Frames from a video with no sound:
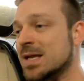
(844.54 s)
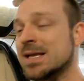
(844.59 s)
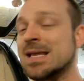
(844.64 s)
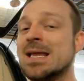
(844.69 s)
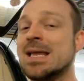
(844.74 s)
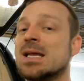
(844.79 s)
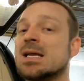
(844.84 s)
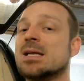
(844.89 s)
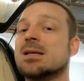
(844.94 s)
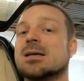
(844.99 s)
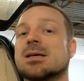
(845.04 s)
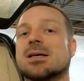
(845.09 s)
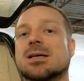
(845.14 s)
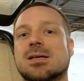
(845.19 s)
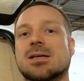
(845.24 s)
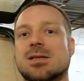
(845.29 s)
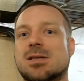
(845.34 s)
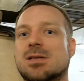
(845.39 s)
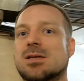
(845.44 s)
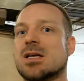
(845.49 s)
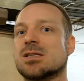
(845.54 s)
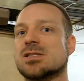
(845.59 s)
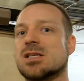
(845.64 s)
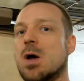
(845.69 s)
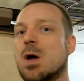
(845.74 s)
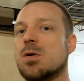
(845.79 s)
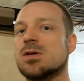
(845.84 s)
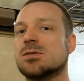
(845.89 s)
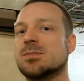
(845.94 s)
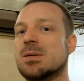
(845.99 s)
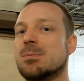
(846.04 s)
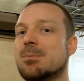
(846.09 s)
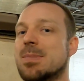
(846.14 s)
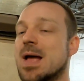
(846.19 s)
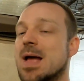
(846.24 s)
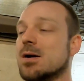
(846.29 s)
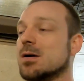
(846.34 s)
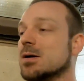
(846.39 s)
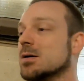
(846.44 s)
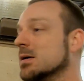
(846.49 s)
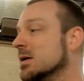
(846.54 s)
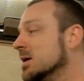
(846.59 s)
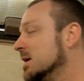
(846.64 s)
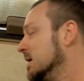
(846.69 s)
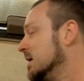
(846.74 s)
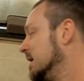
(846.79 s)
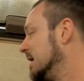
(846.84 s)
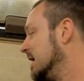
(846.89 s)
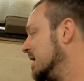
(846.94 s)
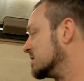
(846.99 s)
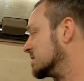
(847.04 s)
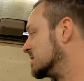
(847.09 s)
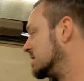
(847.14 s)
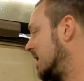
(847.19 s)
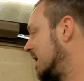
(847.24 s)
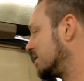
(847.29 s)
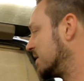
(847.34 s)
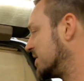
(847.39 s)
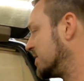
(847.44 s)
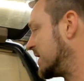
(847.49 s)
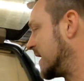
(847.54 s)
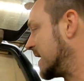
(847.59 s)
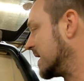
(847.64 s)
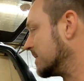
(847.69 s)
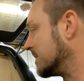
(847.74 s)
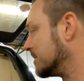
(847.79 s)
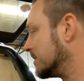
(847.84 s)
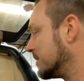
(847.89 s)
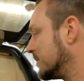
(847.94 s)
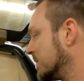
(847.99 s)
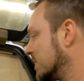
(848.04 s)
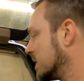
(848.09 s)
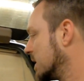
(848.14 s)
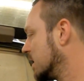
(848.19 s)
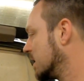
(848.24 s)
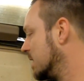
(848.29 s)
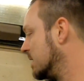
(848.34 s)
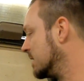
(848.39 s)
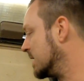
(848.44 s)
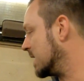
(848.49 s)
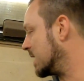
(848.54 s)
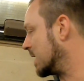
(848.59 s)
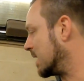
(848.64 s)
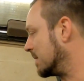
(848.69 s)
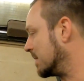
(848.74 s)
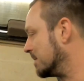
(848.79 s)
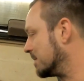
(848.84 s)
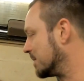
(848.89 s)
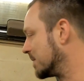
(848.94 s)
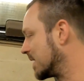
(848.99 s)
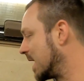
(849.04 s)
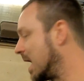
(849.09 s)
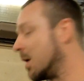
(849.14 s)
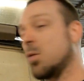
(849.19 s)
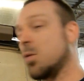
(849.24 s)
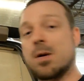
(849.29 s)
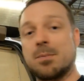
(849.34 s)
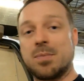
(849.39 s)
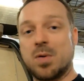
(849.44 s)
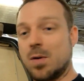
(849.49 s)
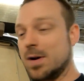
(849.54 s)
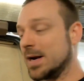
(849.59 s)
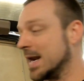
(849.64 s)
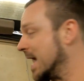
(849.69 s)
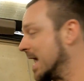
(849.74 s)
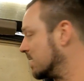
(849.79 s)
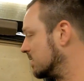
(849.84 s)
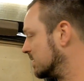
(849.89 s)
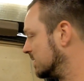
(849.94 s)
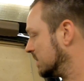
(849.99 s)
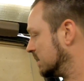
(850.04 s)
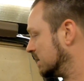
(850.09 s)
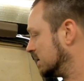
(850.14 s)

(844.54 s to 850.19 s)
Again, doesn't always mean better. Here's another thing that I want to point out.